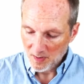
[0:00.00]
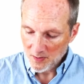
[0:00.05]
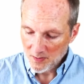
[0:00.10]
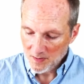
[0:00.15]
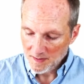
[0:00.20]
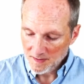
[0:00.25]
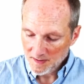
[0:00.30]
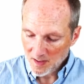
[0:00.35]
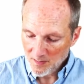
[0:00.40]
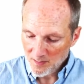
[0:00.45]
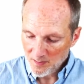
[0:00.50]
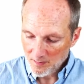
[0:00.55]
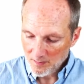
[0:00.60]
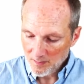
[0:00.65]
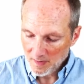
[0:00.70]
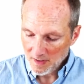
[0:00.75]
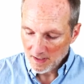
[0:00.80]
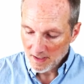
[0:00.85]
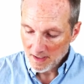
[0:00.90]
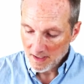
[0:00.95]
this up
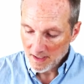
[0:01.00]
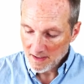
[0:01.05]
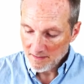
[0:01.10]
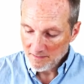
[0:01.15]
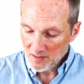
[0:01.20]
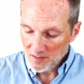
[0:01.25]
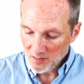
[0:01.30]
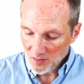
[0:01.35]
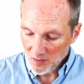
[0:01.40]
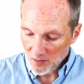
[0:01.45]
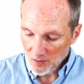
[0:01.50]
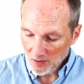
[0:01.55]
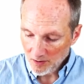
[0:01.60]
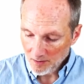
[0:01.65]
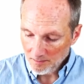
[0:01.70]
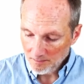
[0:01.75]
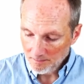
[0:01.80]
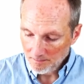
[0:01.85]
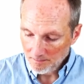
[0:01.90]
even more.